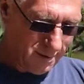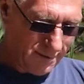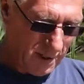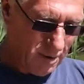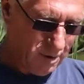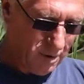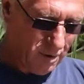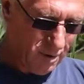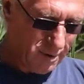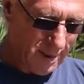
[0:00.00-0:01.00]
thing on the
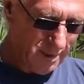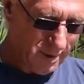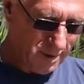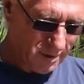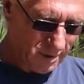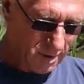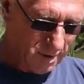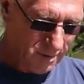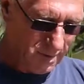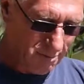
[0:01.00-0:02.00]
hook there where it just
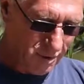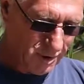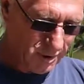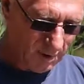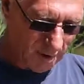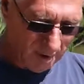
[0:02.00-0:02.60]
clips in, pushes it